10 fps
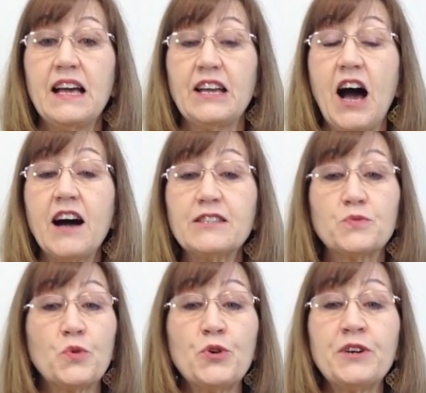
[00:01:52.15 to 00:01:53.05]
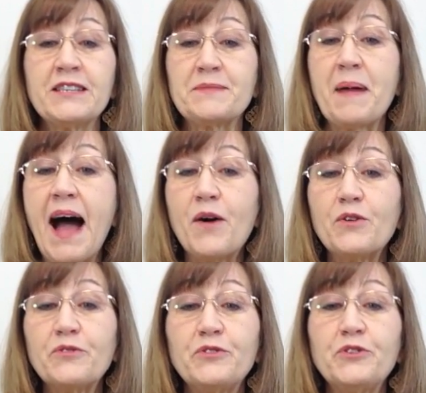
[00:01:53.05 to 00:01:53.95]
God's Word is
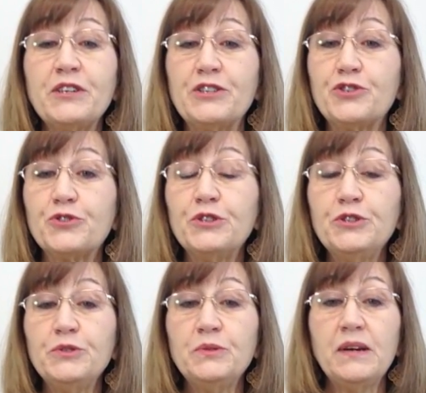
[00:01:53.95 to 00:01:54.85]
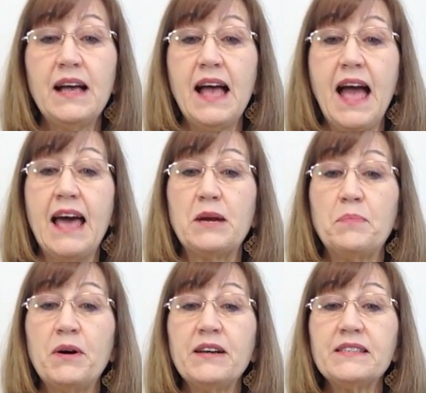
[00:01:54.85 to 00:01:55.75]
powerful and true, and
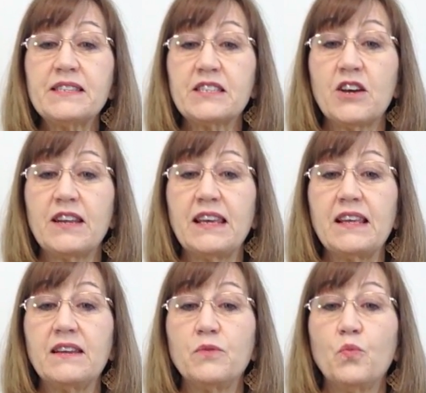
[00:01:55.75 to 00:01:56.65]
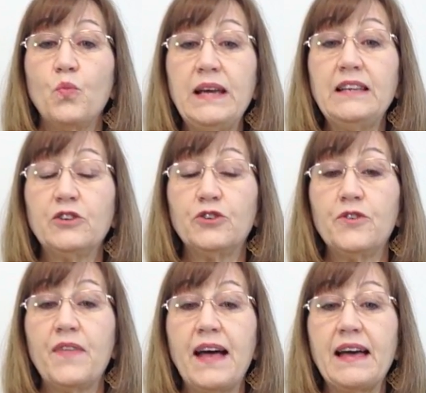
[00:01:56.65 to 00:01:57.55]
upon studying it, we learn
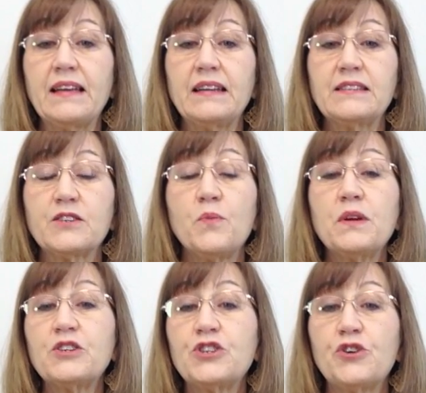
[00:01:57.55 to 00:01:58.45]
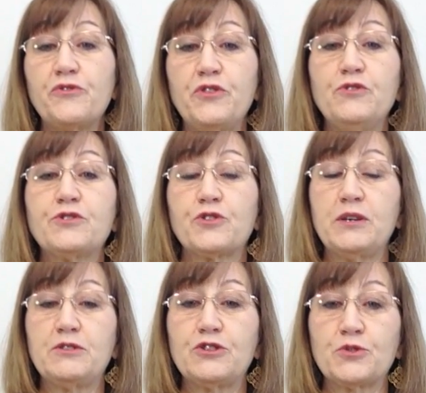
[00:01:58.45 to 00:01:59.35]
that. So I want to share a few
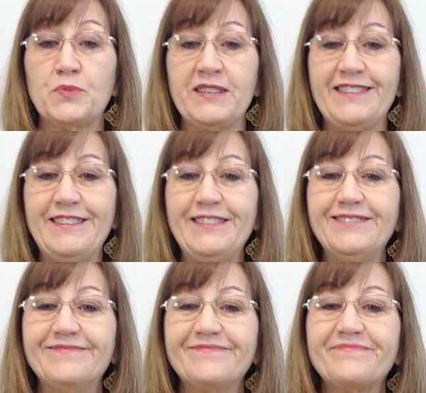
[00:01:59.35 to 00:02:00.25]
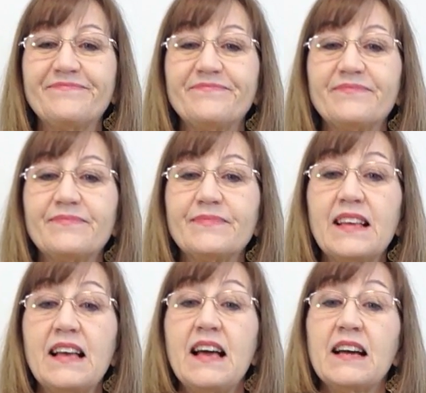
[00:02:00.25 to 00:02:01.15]
scriptures with you.
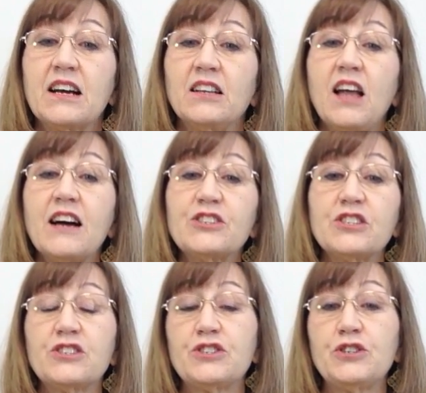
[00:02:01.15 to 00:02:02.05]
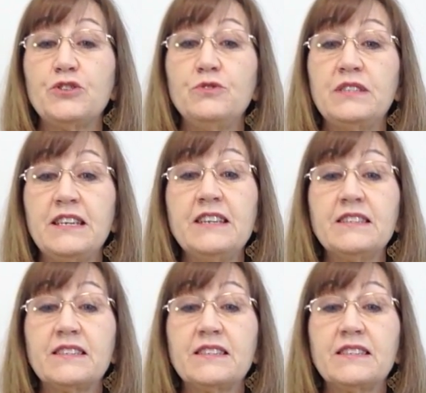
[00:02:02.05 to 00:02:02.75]
Colossians two ten